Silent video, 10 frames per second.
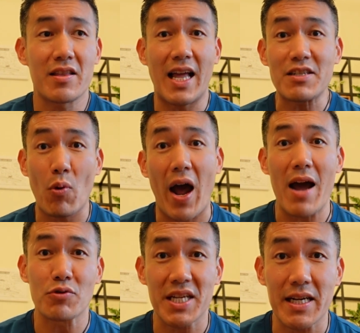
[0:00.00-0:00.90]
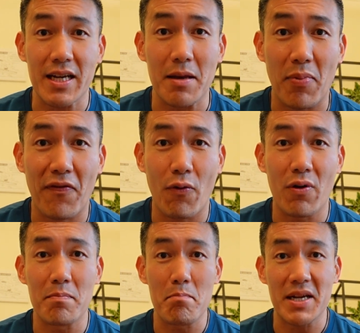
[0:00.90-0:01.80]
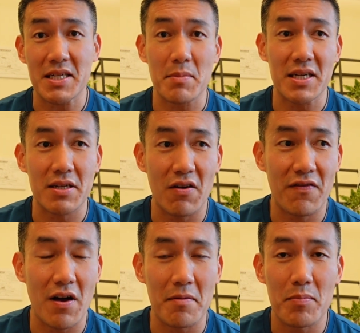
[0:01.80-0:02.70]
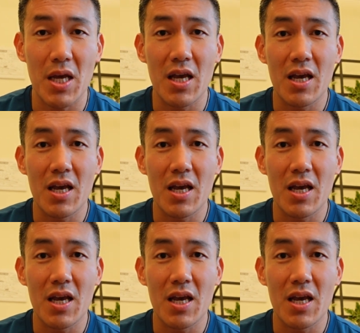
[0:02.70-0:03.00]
That's why I was eating it before and messing myself up.